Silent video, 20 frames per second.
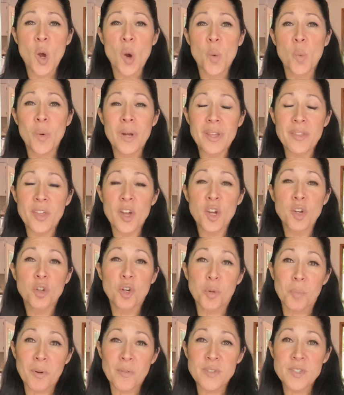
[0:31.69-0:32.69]
with a
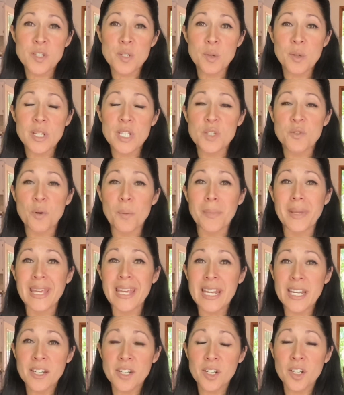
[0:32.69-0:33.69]
group of students from
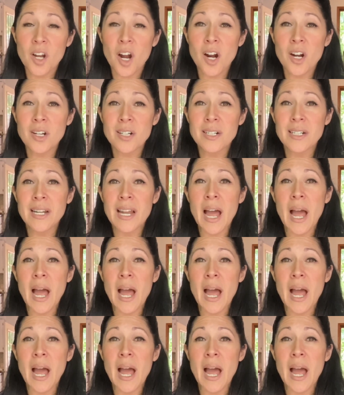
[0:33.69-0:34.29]
kindergarten